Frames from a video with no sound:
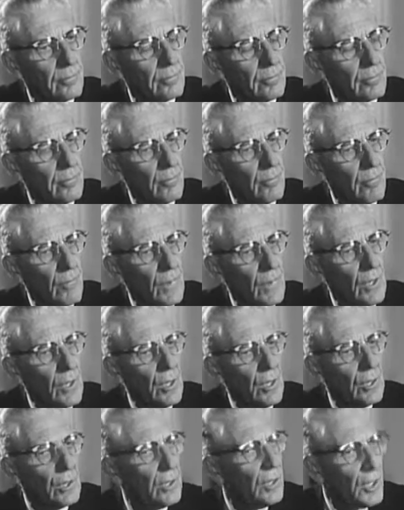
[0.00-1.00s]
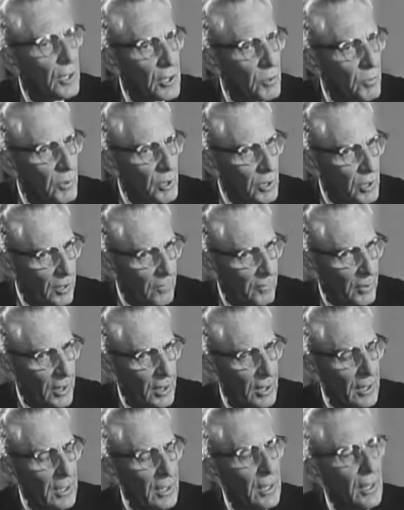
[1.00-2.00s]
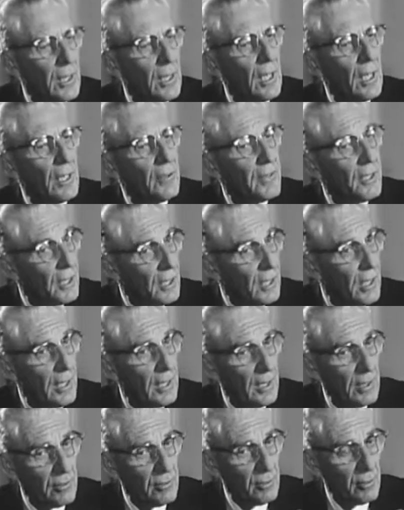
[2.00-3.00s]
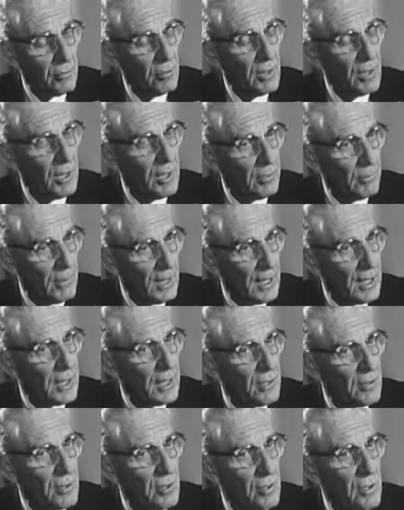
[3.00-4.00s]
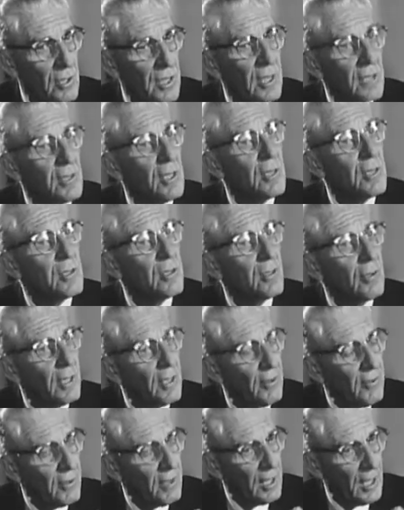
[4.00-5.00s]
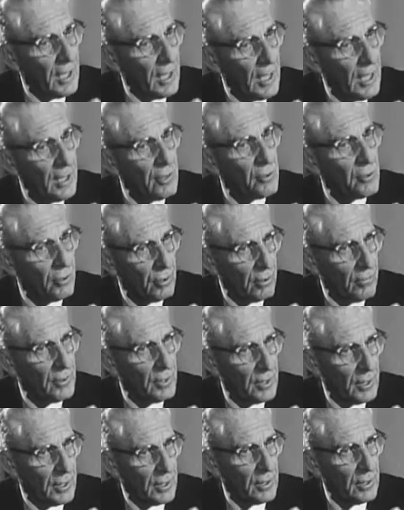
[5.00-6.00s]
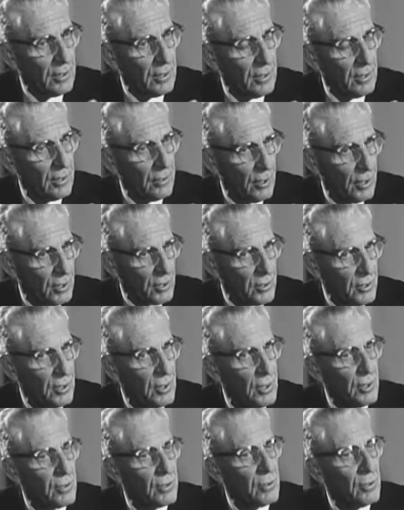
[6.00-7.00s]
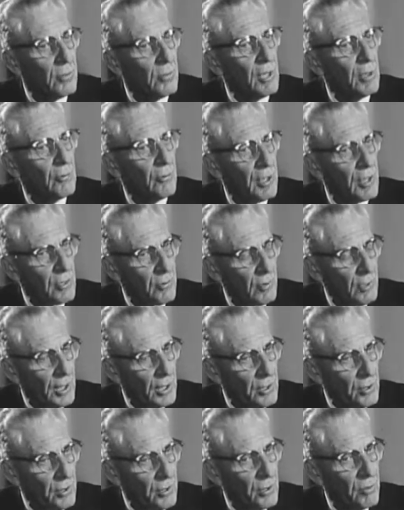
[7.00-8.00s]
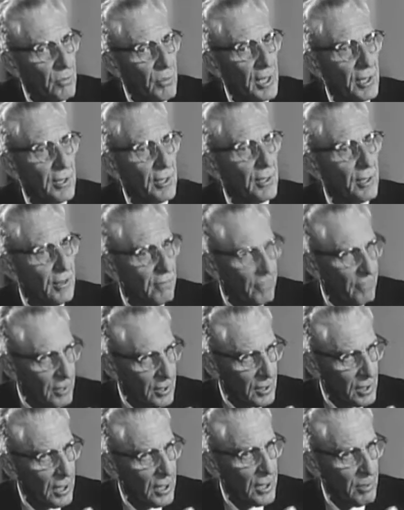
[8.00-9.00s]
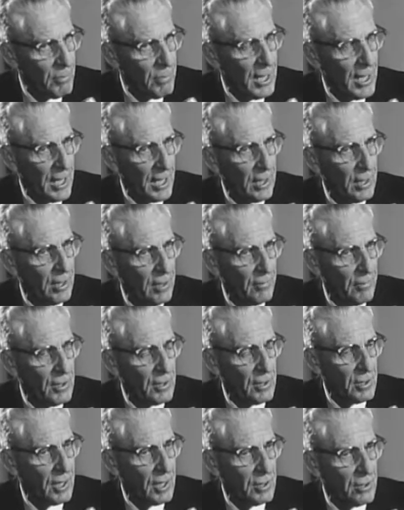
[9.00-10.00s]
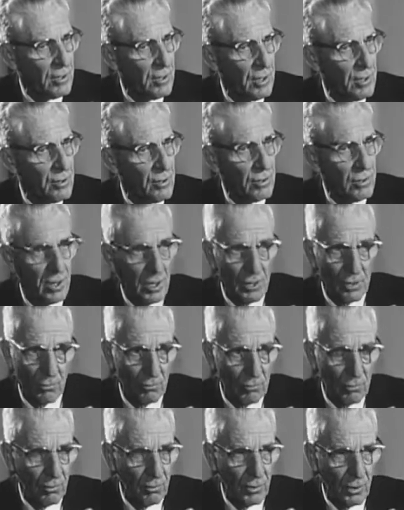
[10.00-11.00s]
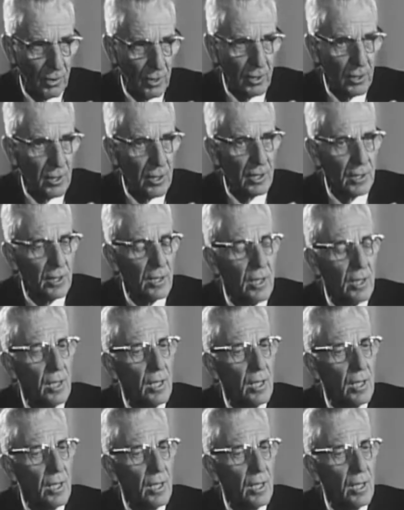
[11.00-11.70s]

Americans? Not specifically. I think uh, it should be on my conscience as, is there anything I should have done across the years to make race relations better if this lay back of the assassination? I don't know that it did.